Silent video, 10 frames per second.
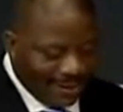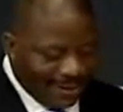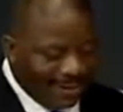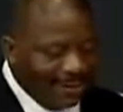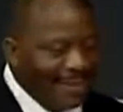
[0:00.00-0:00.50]

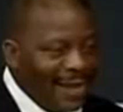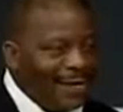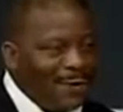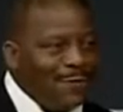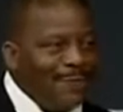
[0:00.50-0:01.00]
Thank
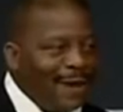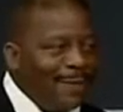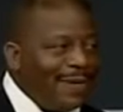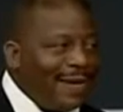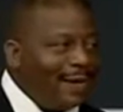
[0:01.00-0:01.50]
you, Mayor
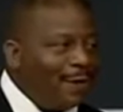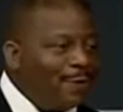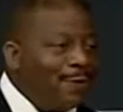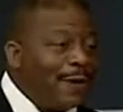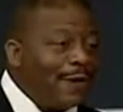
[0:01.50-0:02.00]
Menino. We
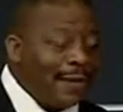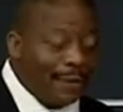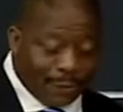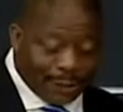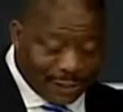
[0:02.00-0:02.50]
really
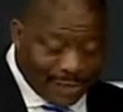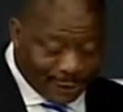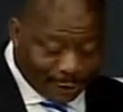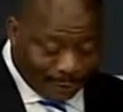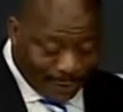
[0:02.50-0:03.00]
appreciate your
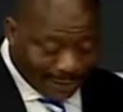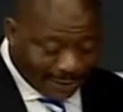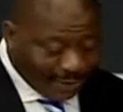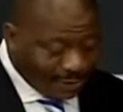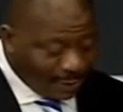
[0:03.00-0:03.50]

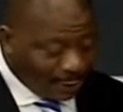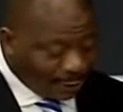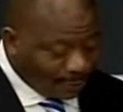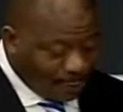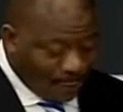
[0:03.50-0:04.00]
presence, your
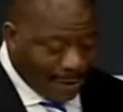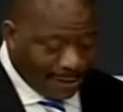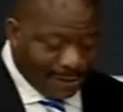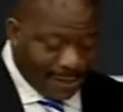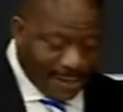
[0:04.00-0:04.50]
support,
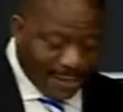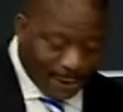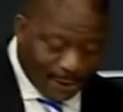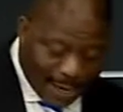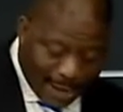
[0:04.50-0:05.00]
your
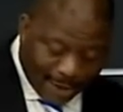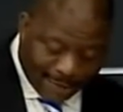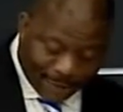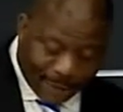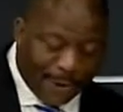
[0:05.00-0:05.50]
love
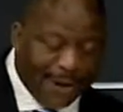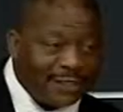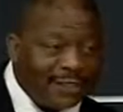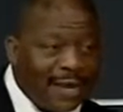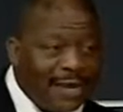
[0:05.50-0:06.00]
for
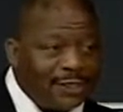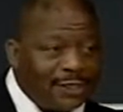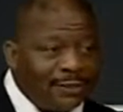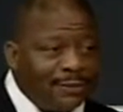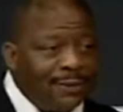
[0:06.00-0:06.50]

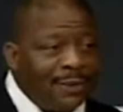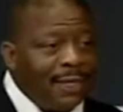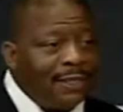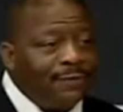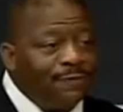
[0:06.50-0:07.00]
education is
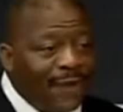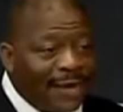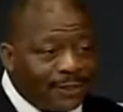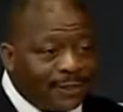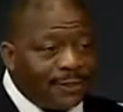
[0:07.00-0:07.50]

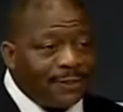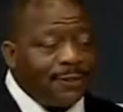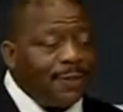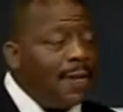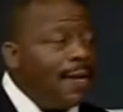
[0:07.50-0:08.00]
infectious.
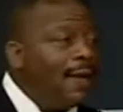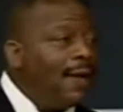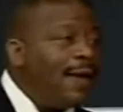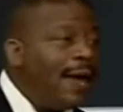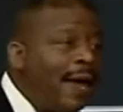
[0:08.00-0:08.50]

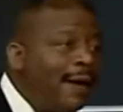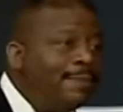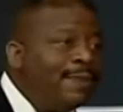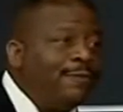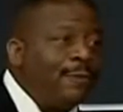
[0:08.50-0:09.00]

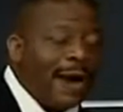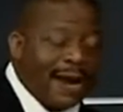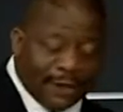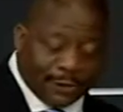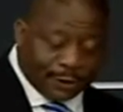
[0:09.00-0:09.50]
Before I
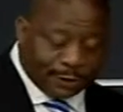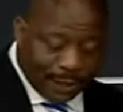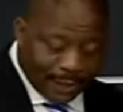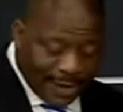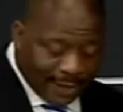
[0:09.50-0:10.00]
introduce our
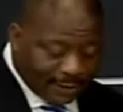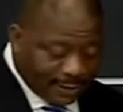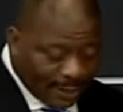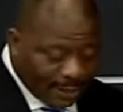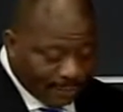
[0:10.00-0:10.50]
next
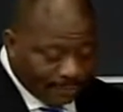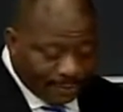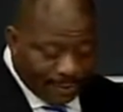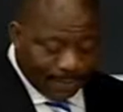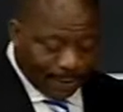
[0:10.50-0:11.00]

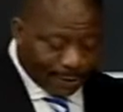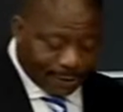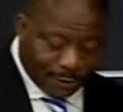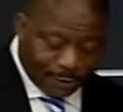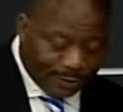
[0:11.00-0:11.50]
person
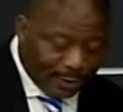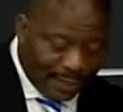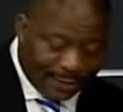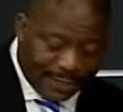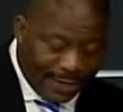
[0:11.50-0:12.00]
who's a
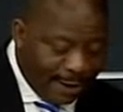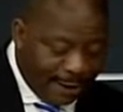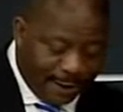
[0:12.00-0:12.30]
dear